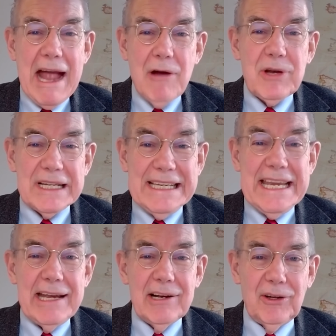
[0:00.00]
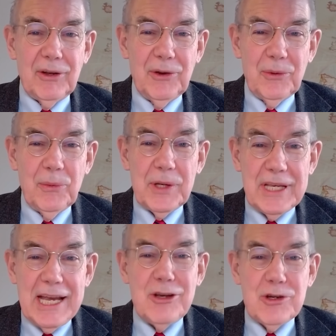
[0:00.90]
out a deal with
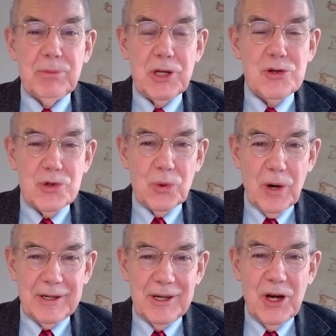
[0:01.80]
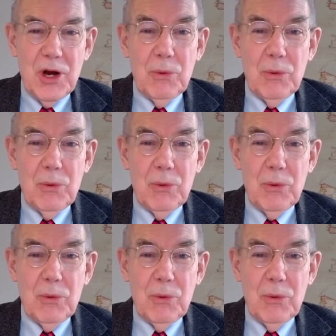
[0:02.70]
Egypt and Jordan